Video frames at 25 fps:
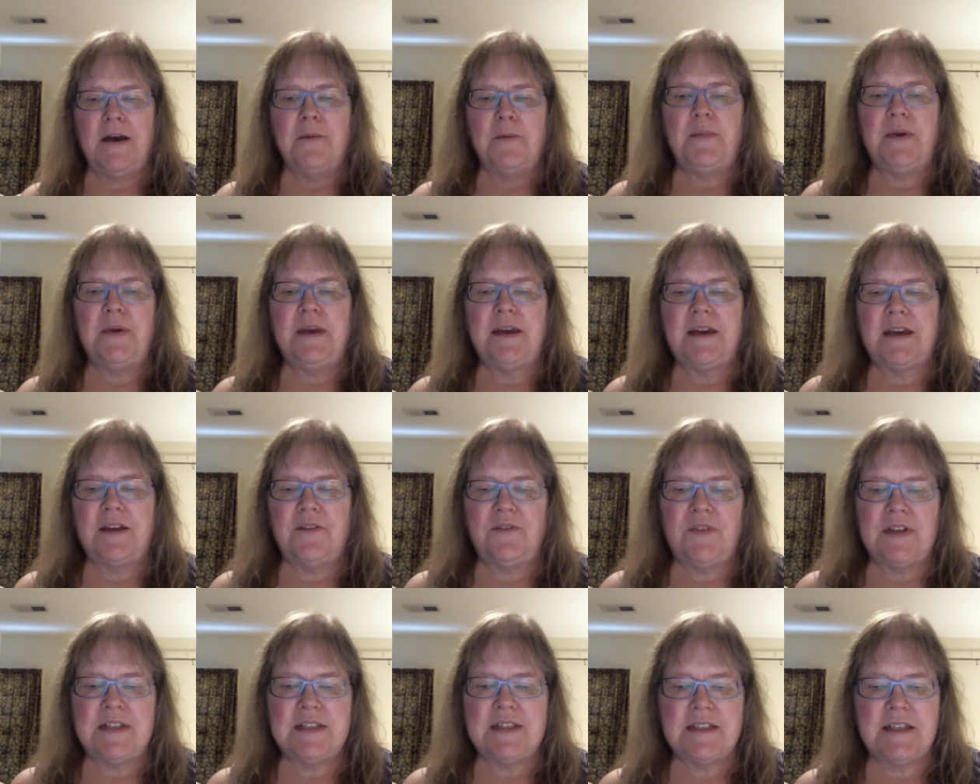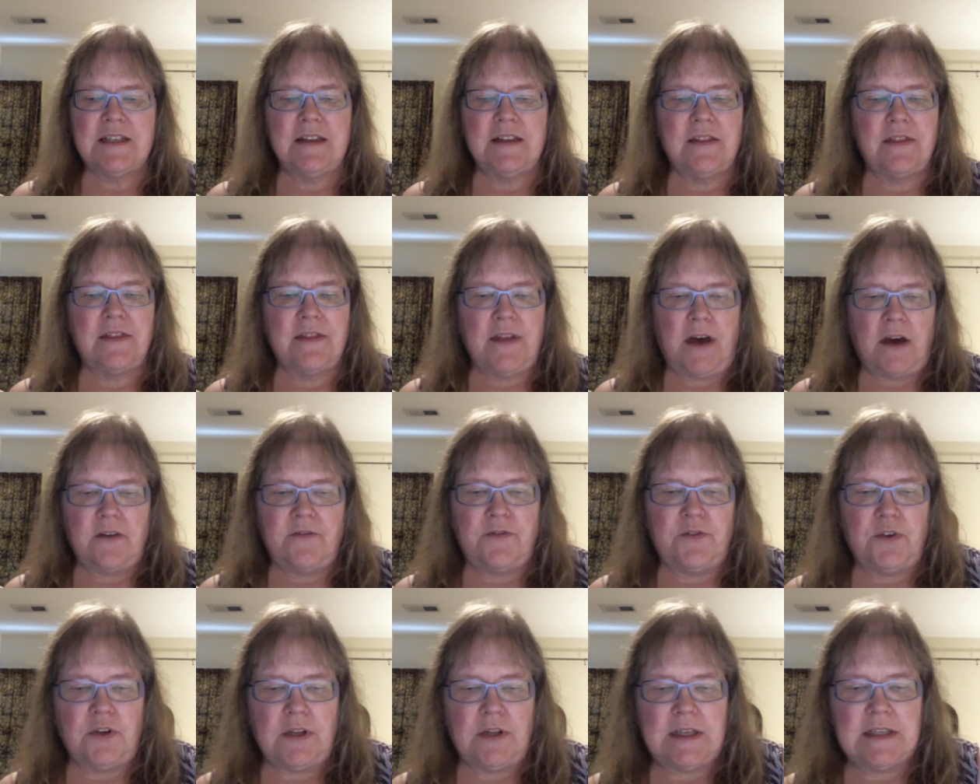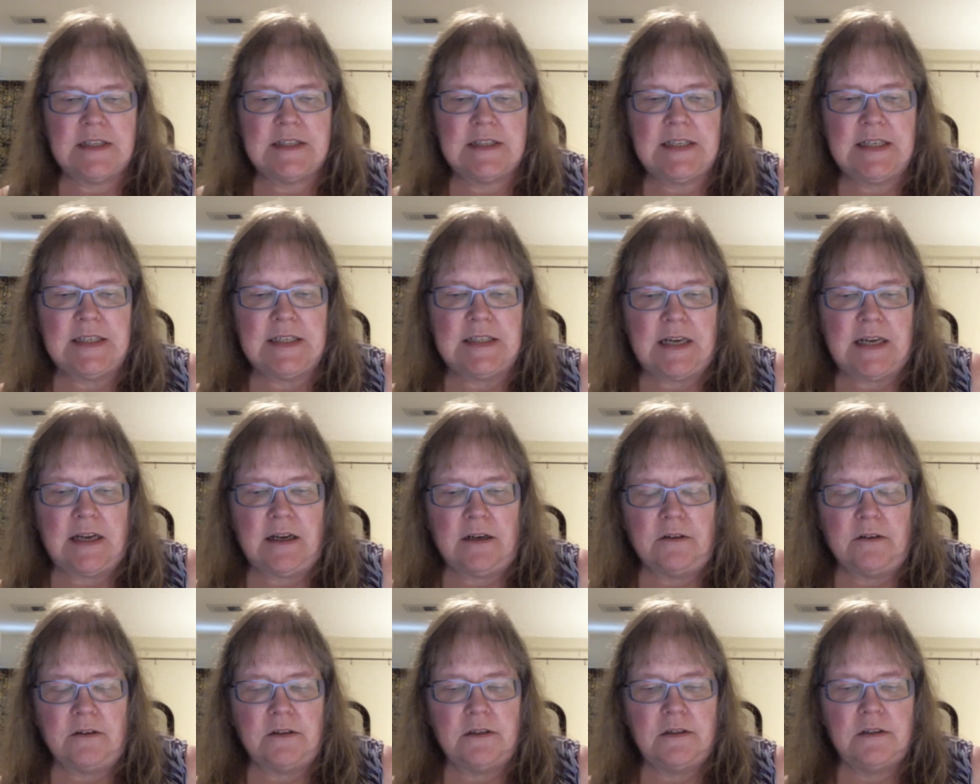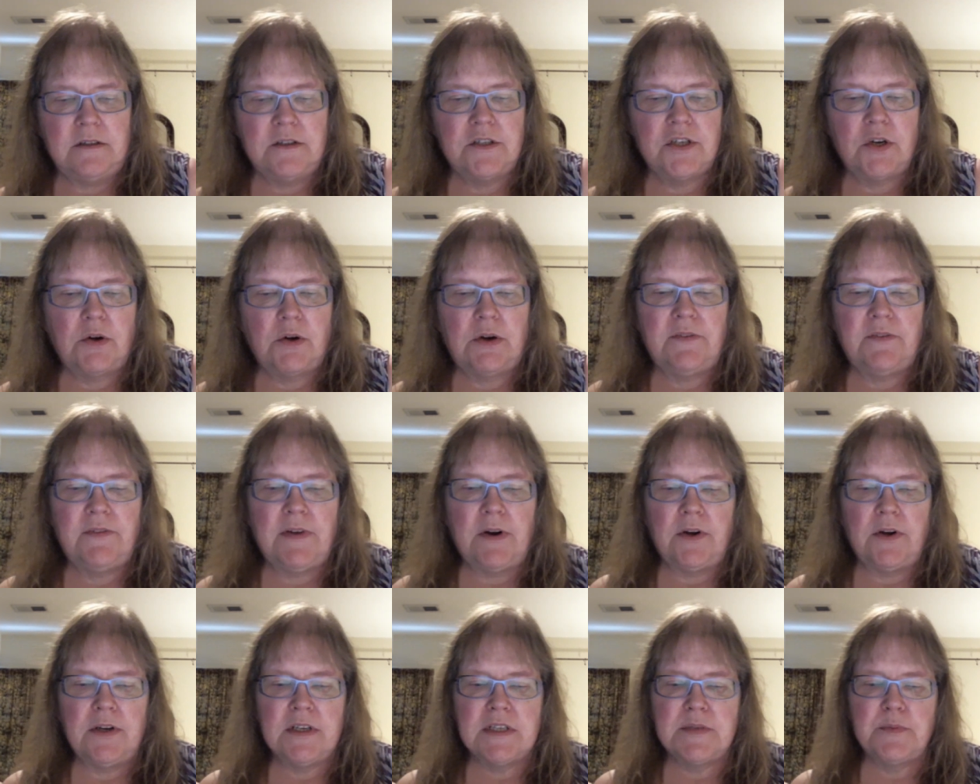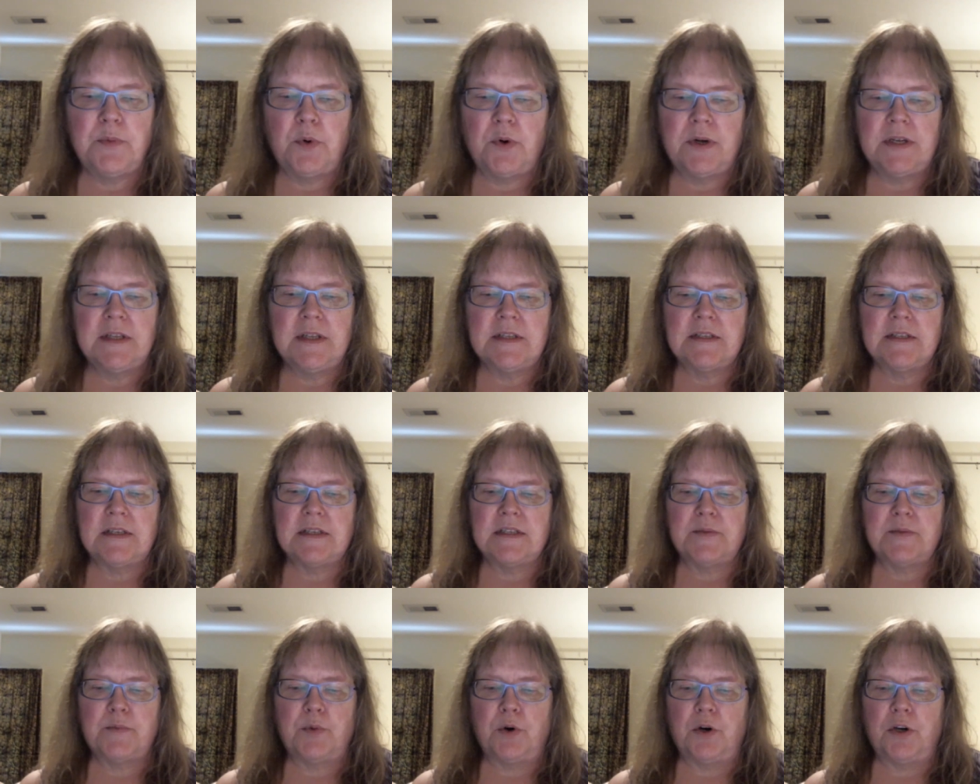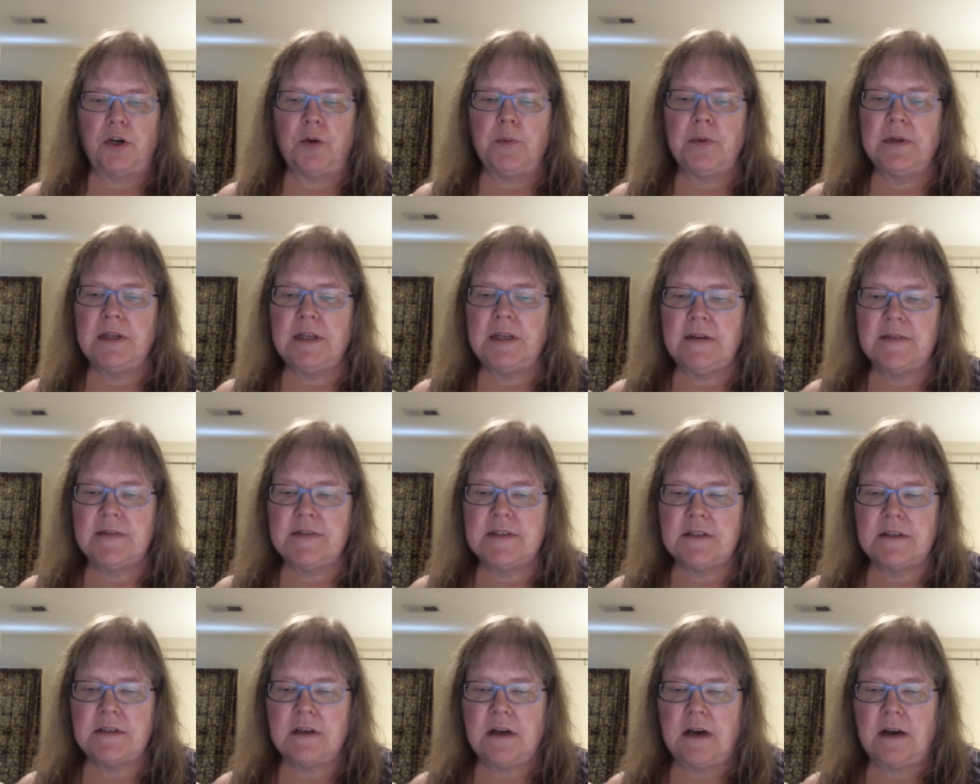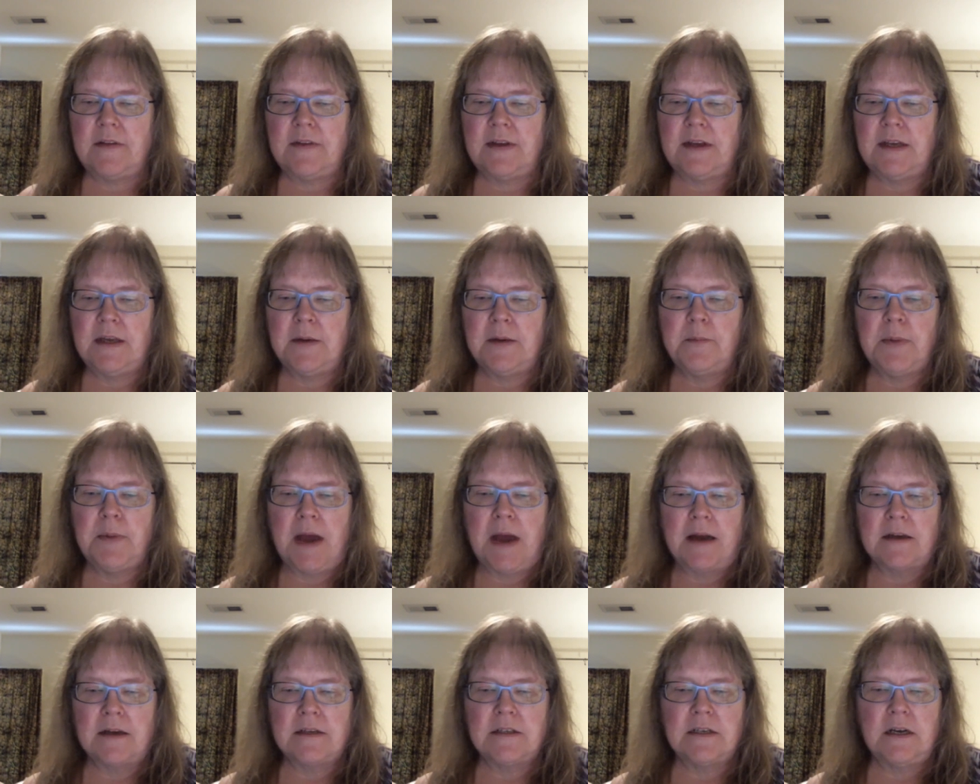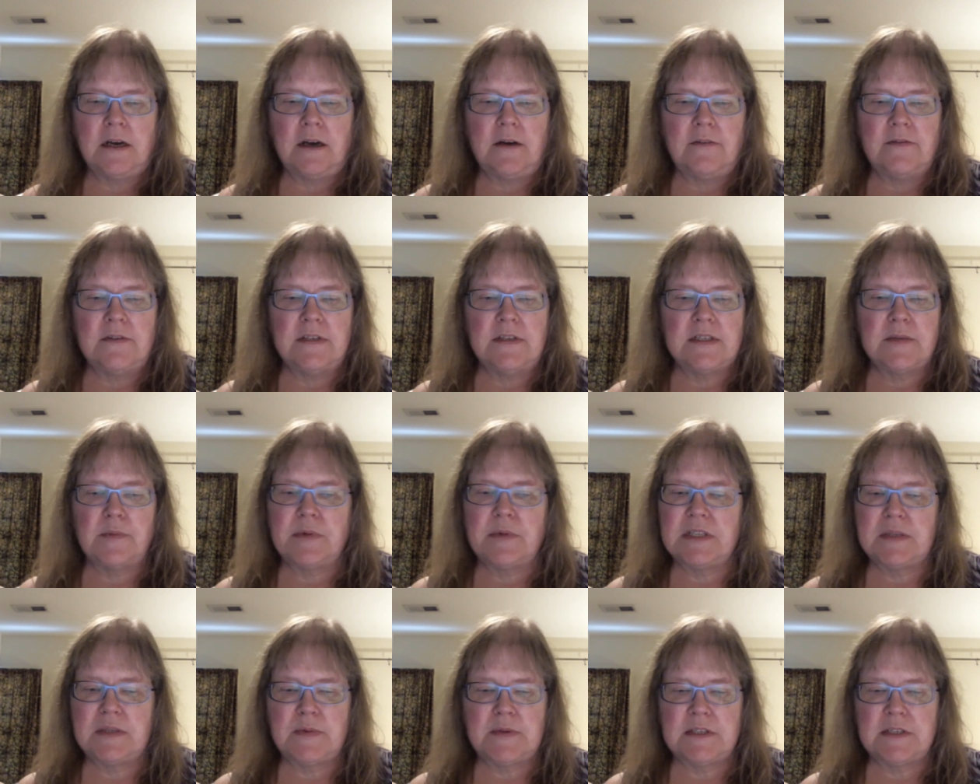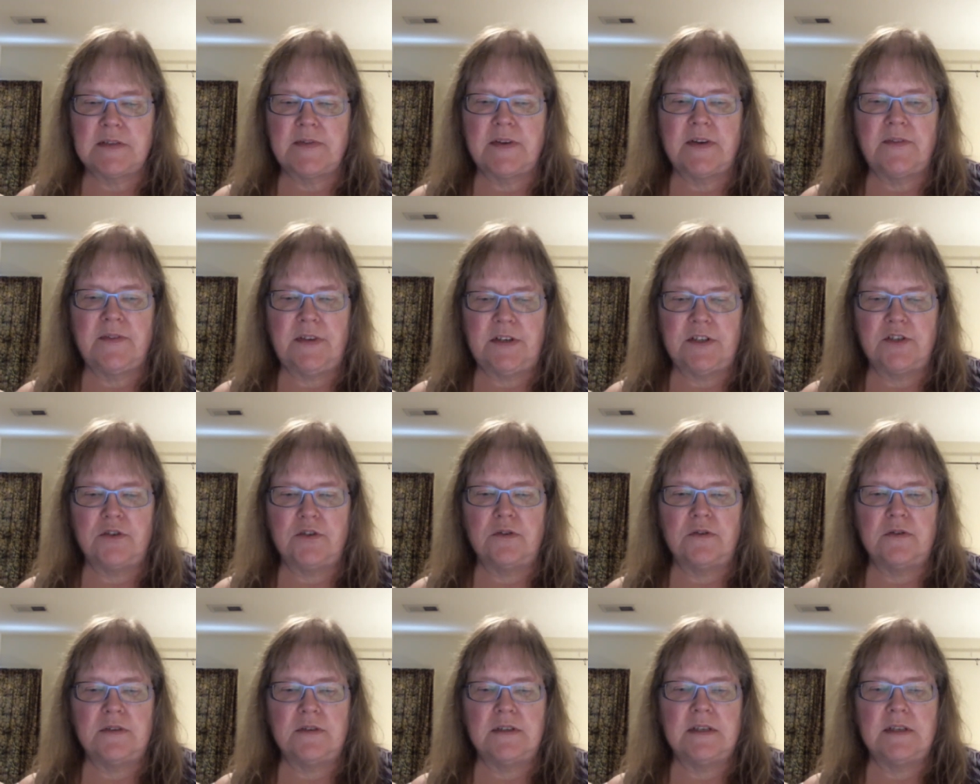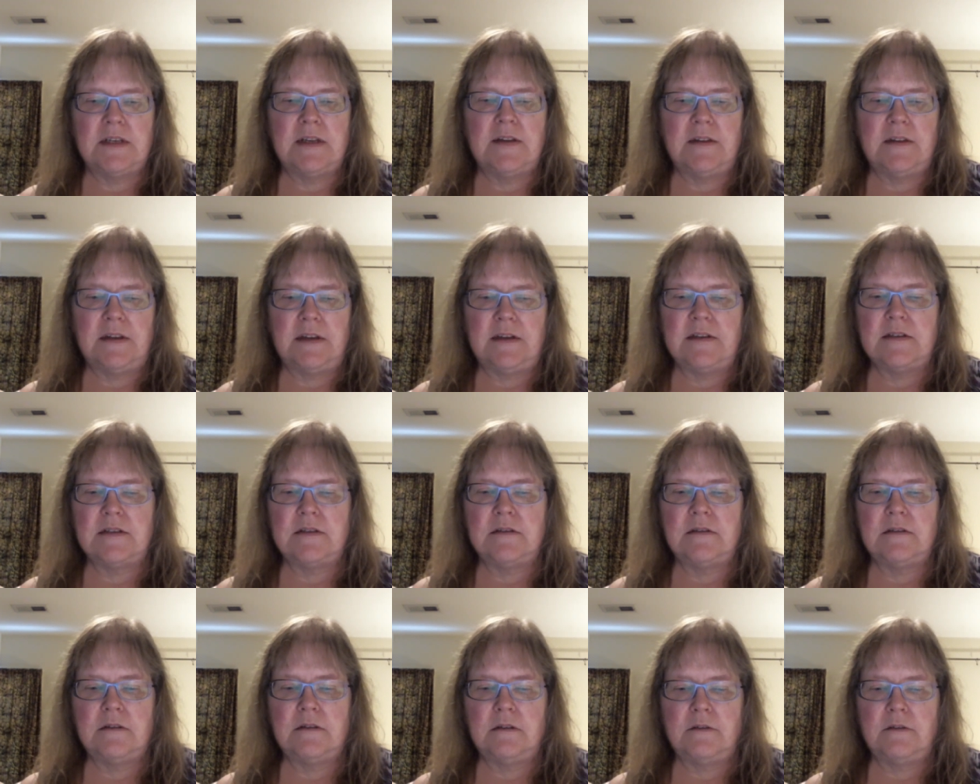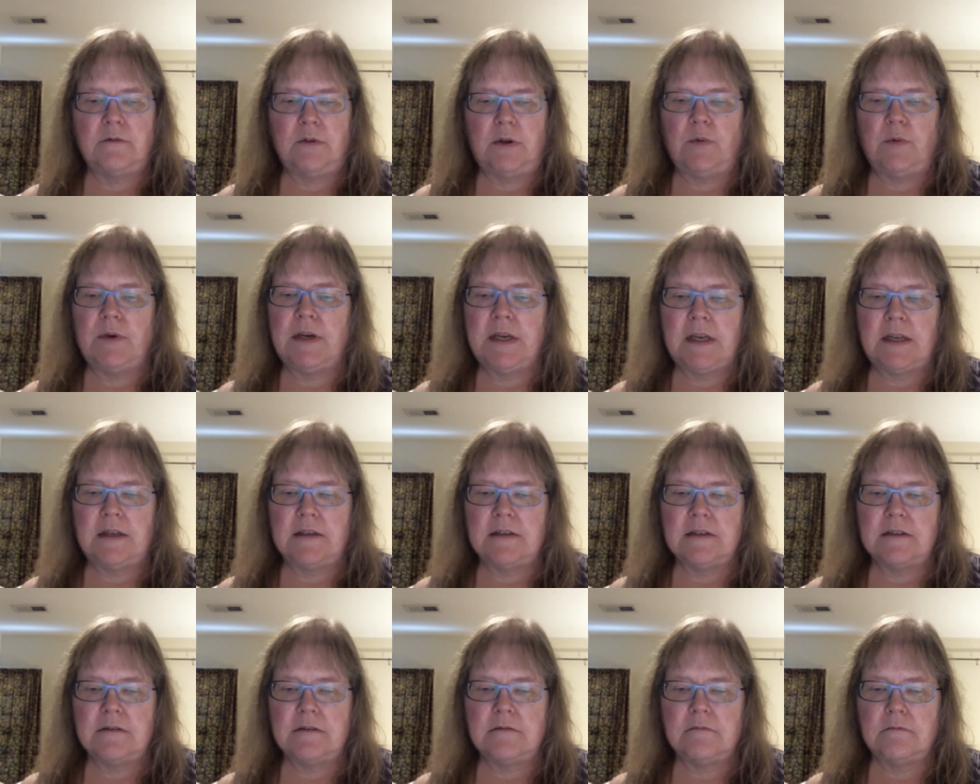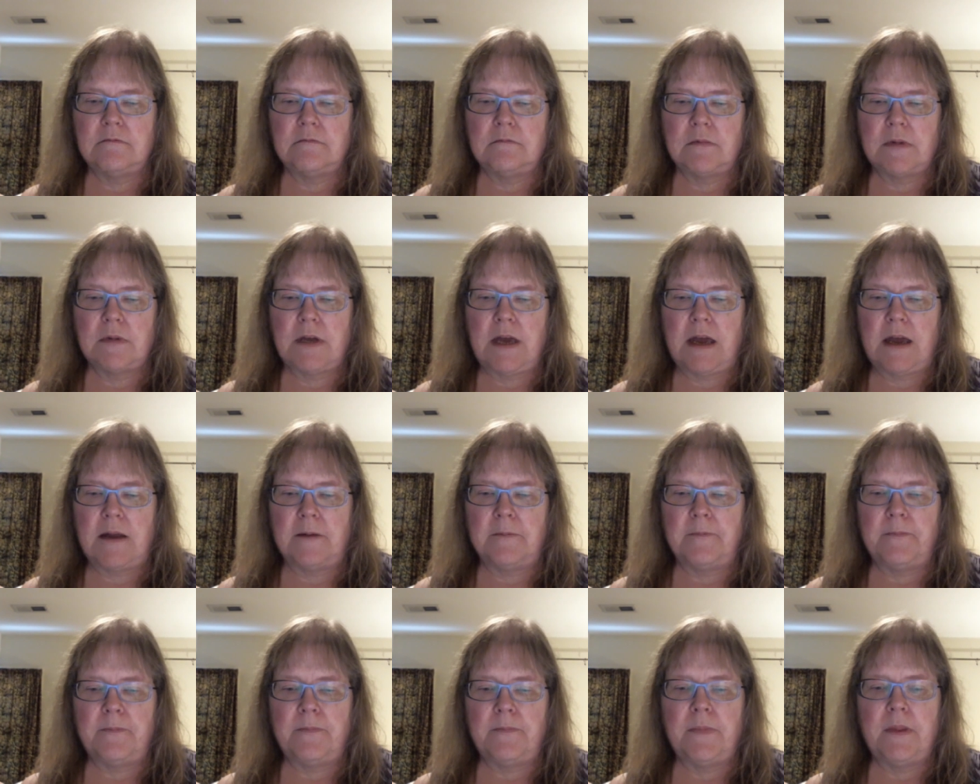Be convincing, thoughtful, and detailed, showing various points that support your beliefs on the impact of discipline-specific features in these three readings. Okay.